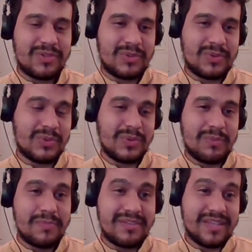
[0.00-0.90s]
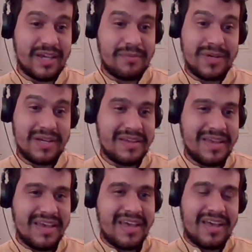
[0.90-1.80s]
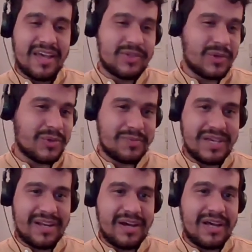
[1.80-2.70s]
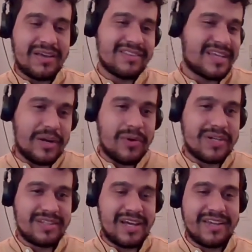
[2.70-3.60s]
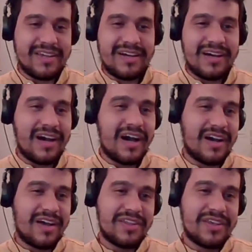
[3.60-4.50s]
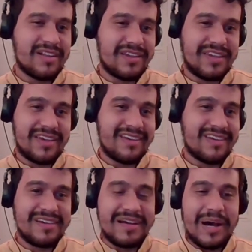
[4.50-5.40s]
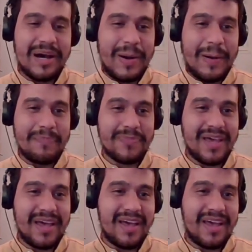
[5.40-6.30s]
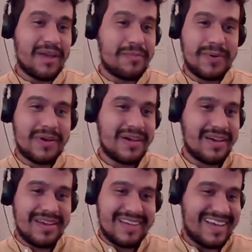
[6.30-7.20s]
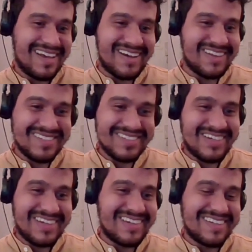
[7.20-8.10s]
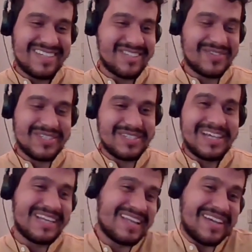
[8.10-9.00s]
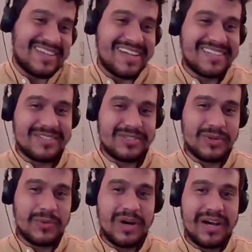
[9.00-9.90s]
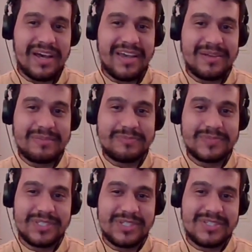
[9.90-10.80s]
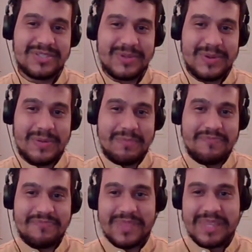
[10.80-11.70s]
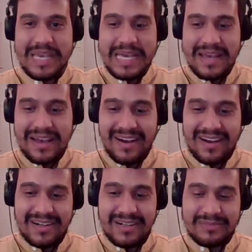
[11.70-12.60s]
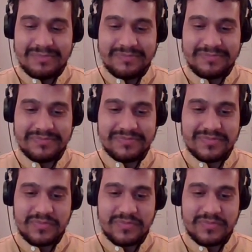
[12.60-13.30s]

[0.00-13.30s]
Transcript: to meet him he told him that uh, that I was like uh, an ugly uh, um, yeah. ape, and uh, it was like, like that. So I um, just um, um,